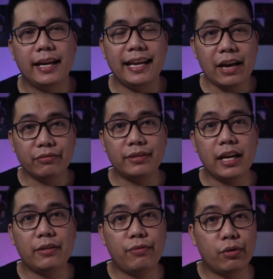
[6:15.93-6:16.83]
after that
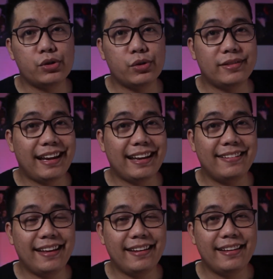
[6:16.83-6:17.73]
photo shoot that I
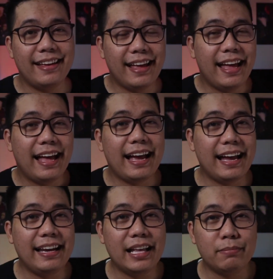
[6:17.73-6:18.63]
did, I
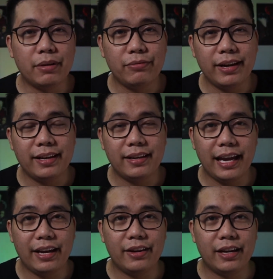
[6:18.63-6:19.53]
let my friend
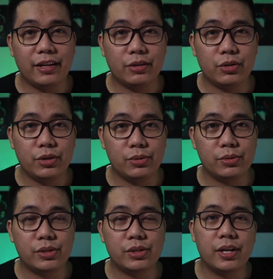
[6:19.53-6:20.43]
Adrian to
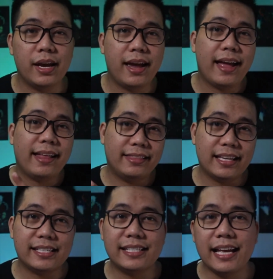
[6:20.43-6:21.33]
use
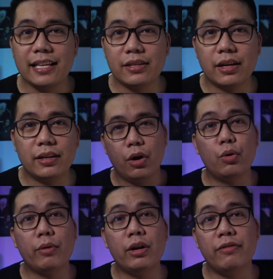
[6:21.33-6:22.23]
this light on
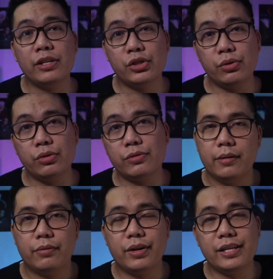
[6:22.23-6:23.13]
one of his shoots
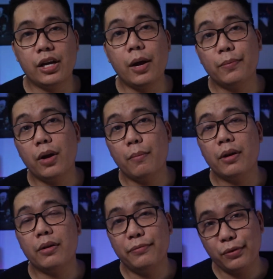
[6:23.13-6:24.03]
for his upcoming
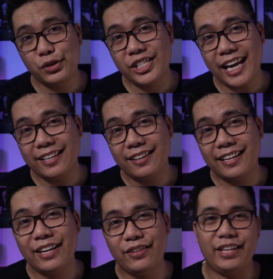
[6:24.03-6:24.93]
food channel
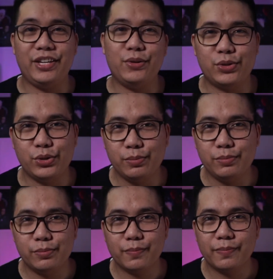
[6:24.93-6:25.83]
here in YouTube.
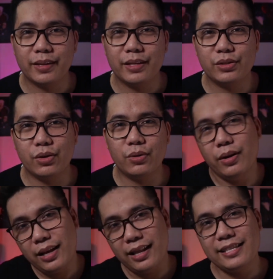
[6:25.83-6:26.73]
So
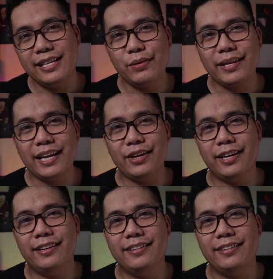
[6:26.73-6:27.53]
let's hear it, Adrian.